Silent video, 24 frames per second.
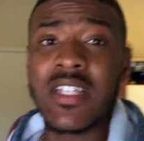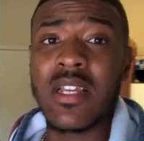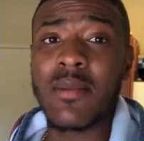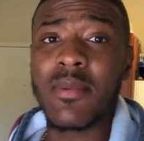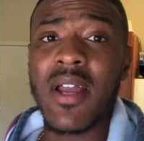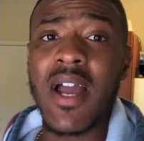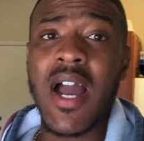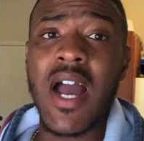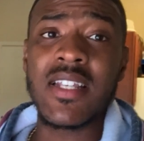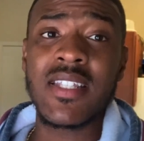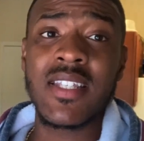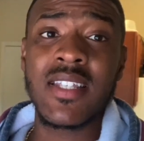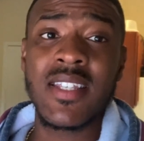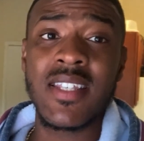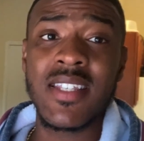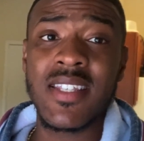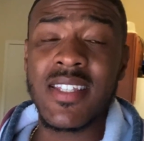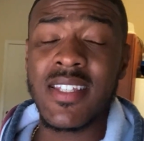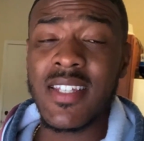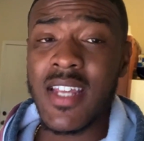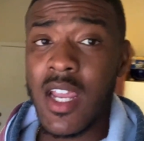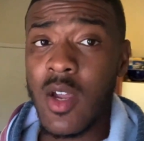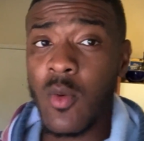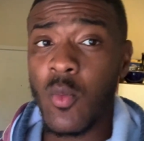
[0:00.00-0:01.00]
up, guys? This is
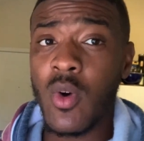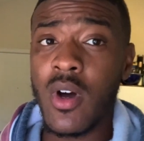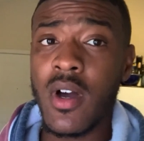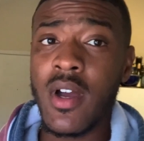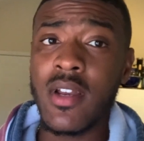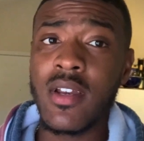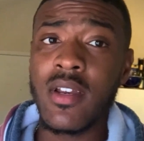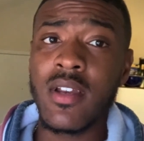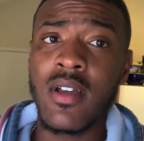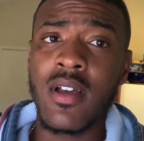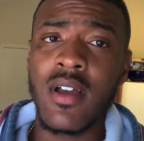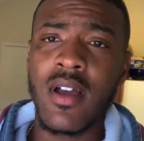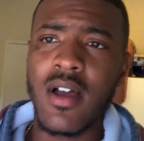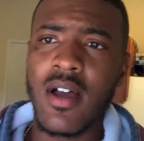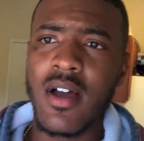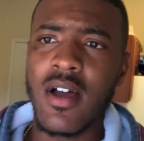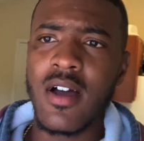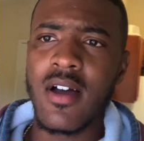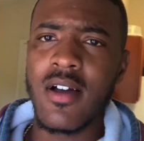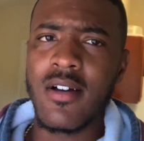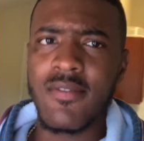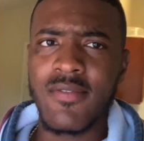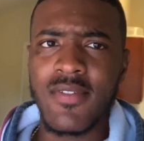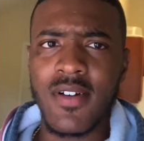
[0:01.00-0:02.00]
day one
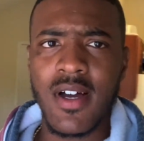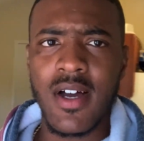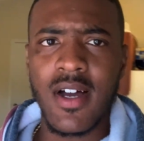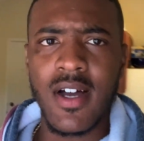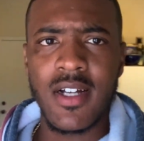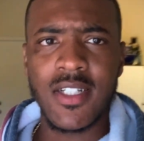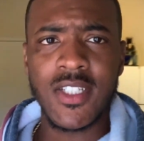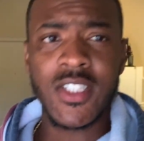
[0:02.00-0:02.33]
of